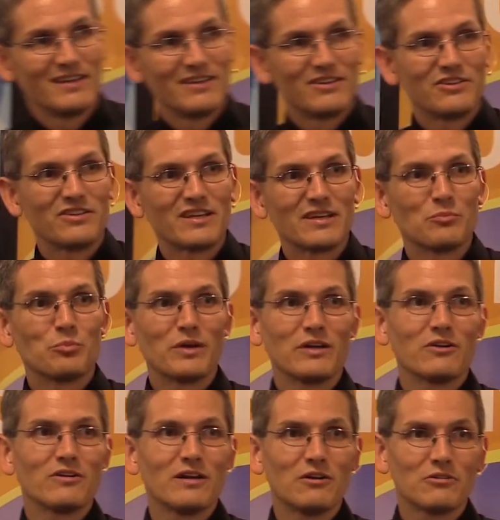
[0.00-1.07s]
you get
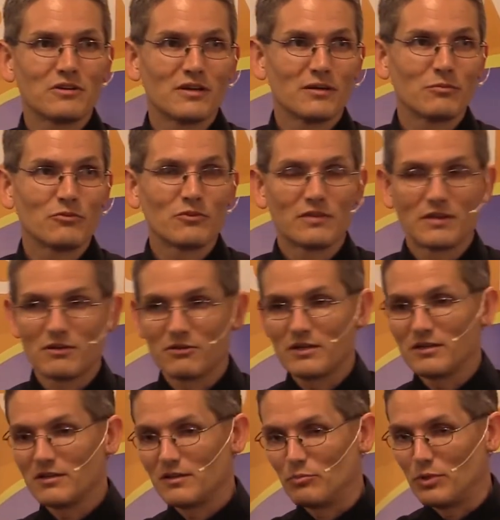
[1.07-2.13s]
better outcomes without
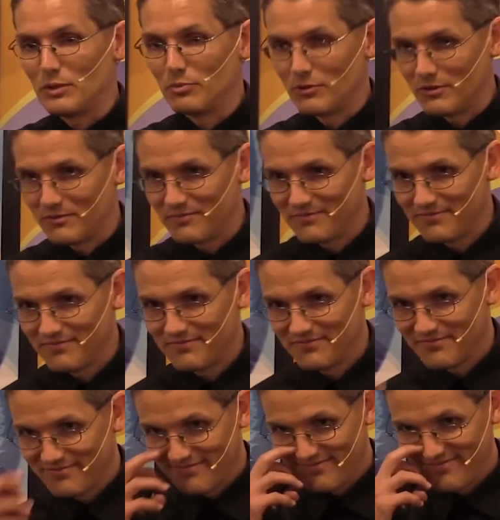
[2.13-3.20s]
killing people.
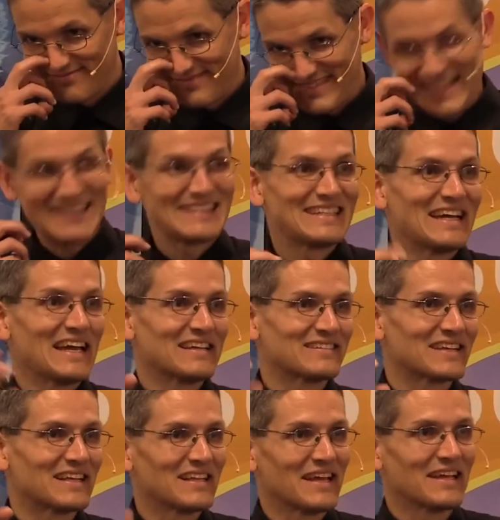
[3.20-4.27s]
That's nice.
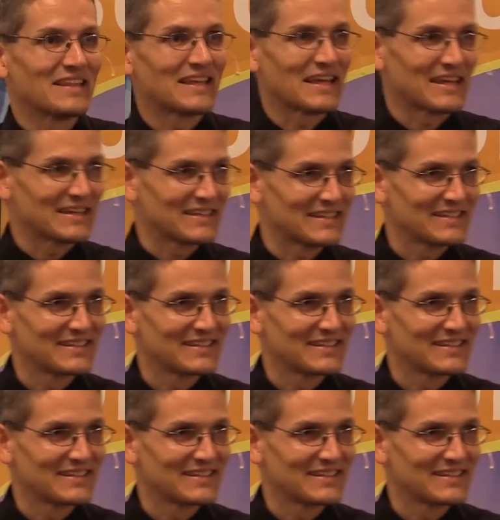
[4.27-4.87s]
I like that.